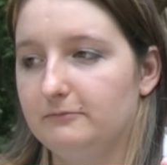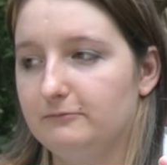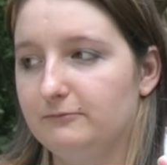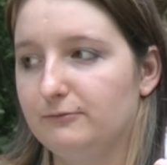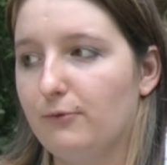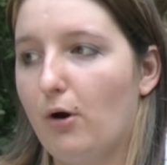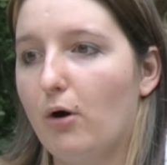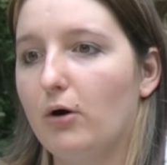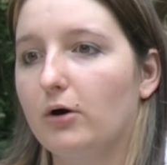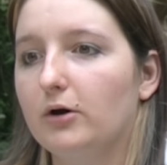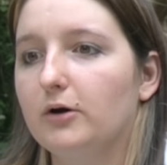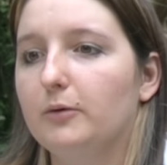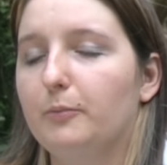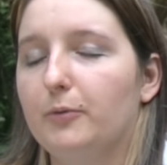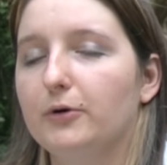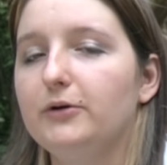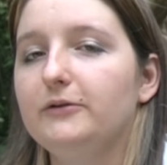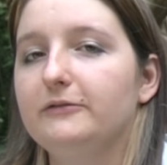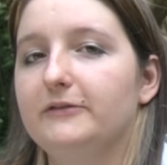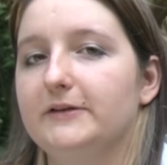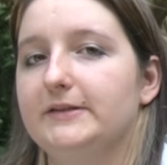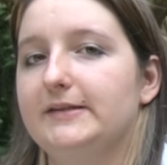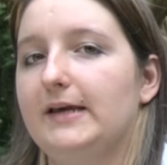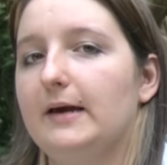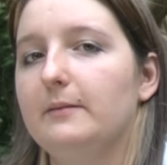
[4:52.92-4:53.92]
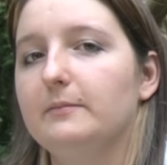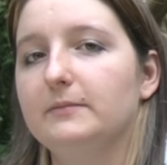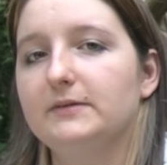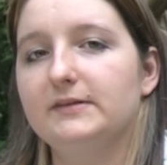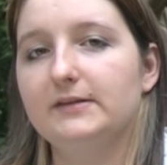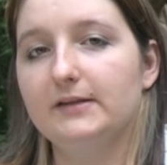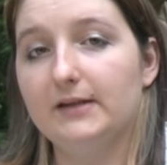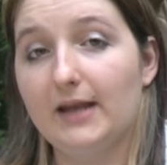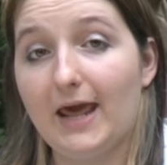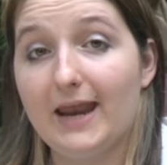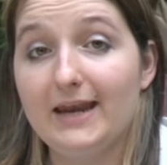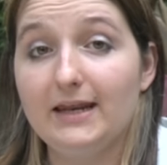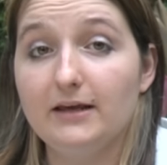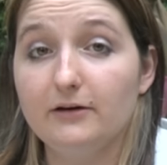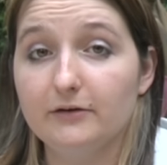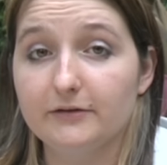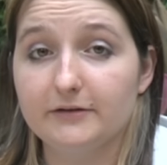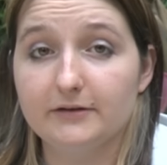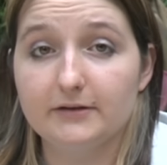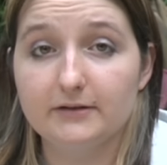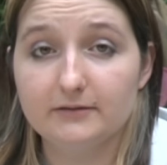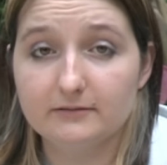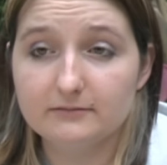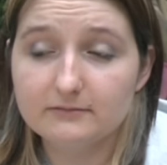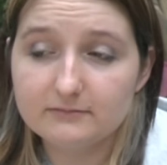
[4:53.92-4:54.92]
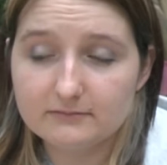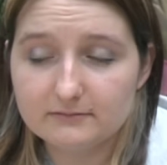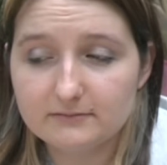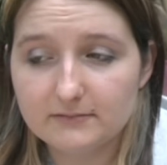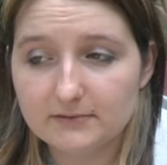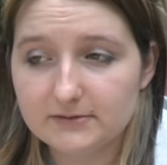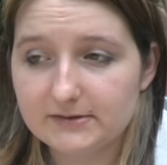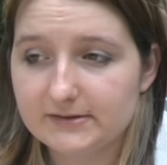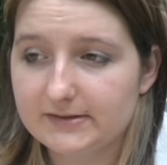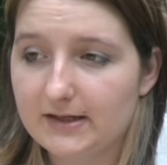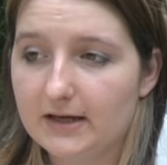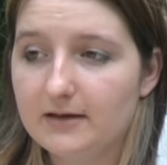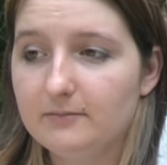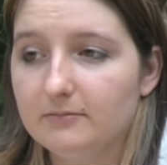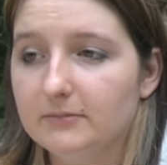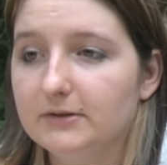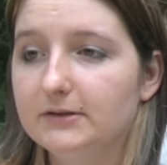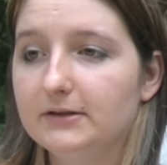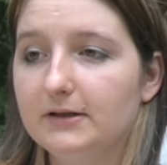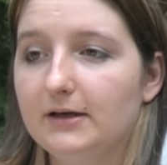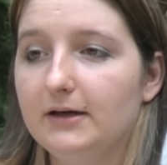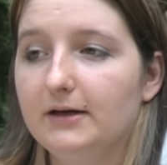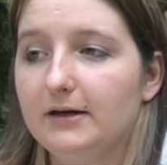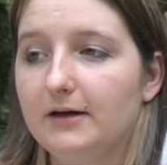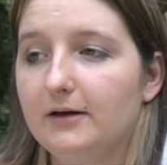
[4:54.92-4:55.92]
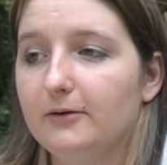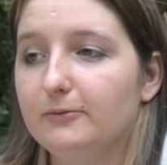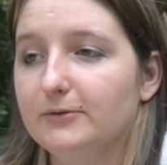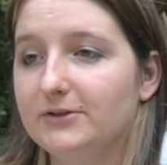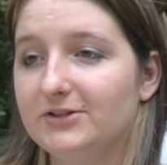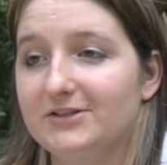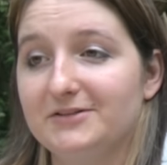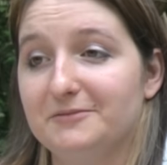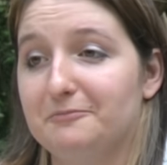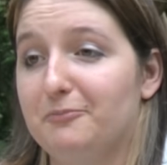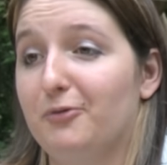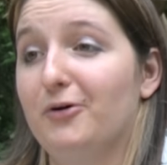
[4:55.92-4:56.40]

wrong proof attempts than any other statement, uh, which is